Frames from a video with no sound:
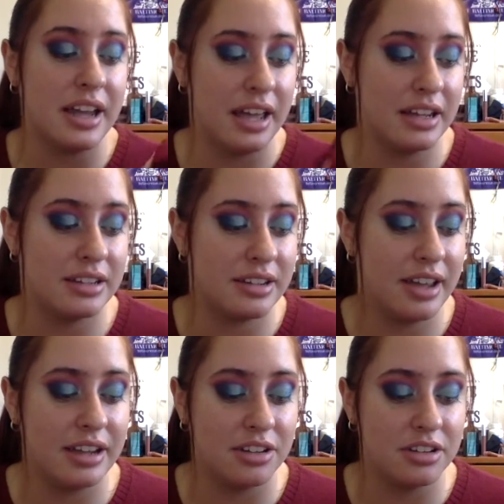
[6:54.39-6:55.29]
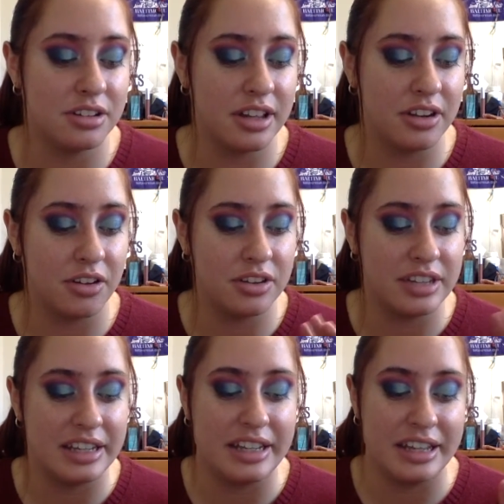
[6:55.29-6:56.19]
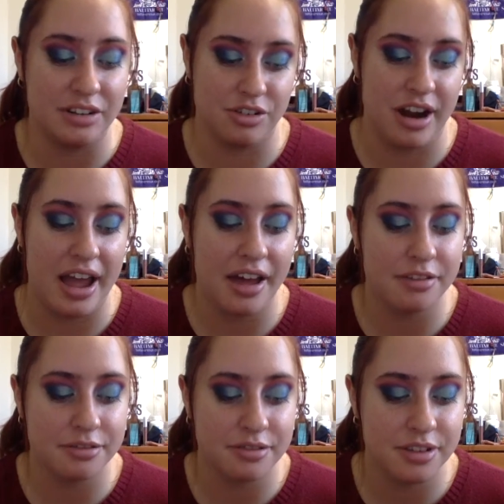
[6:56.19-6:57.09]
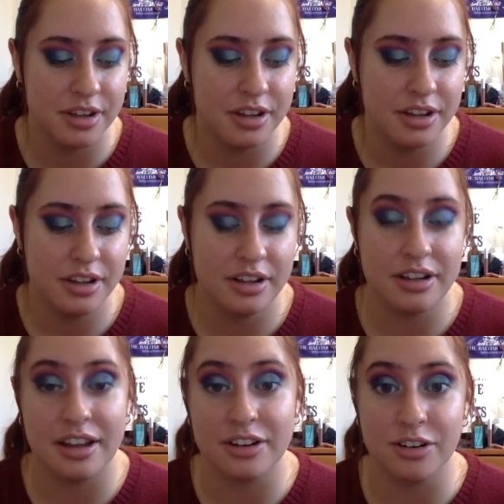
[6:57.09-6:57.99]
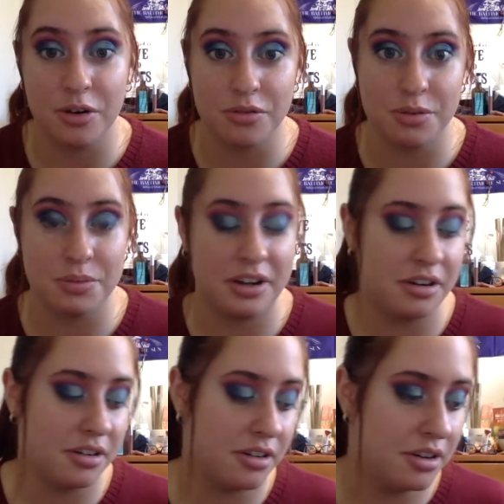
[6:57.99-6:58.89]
and Tailor like on the inner half and kind of go from there.